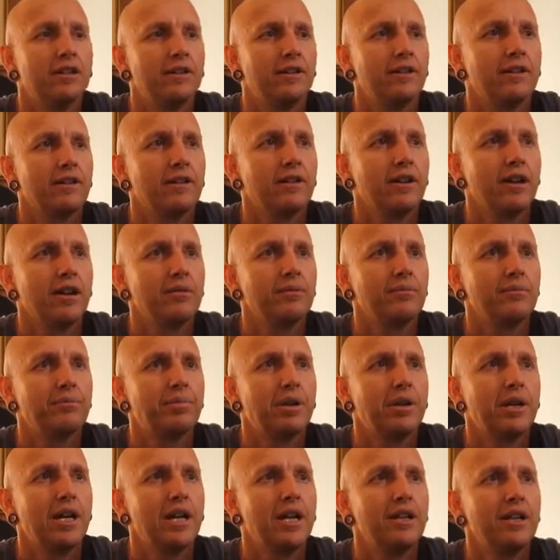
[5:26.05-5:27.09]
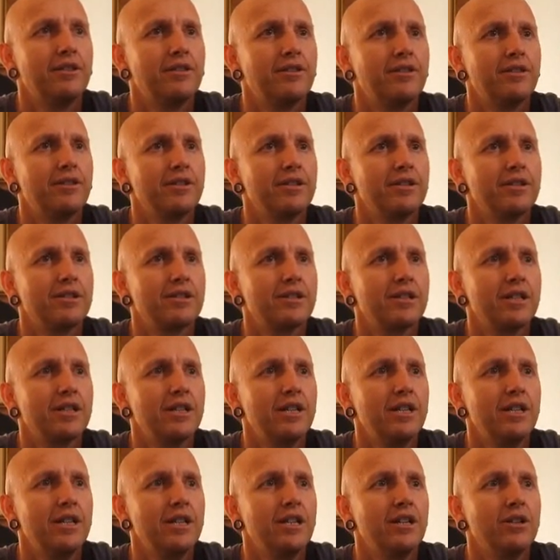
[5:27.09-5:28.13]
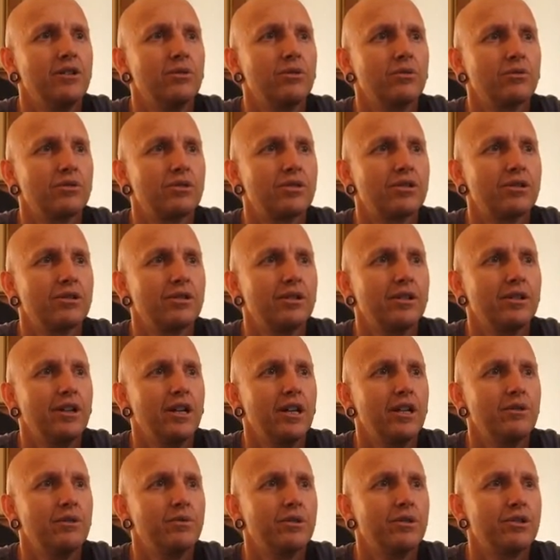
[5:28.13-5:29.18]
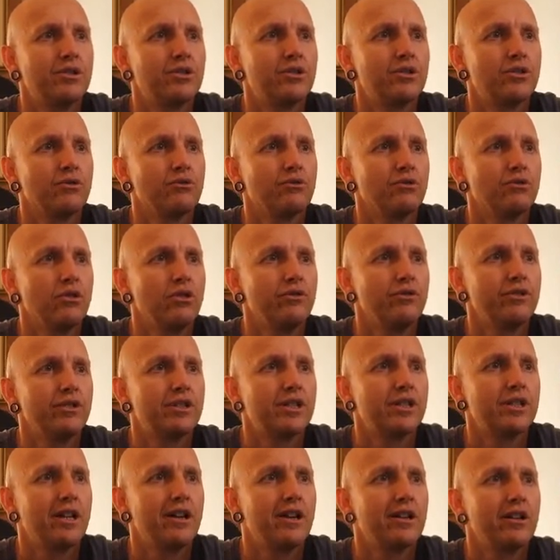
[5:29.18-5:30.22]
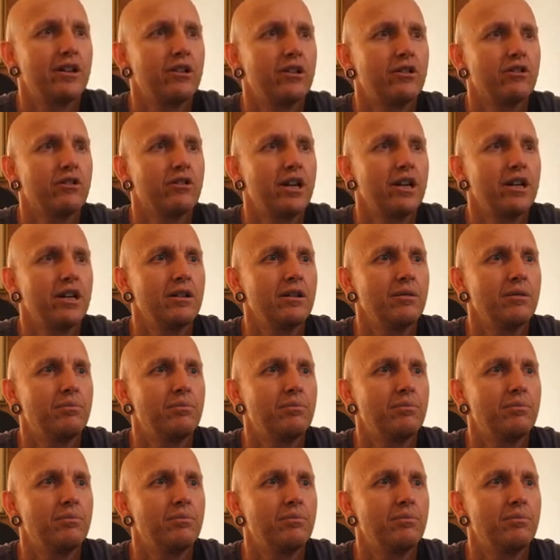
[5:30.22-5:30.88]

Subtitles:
All right, Panthers, Eagles, Edwards, Taruva, Tago, Crichton,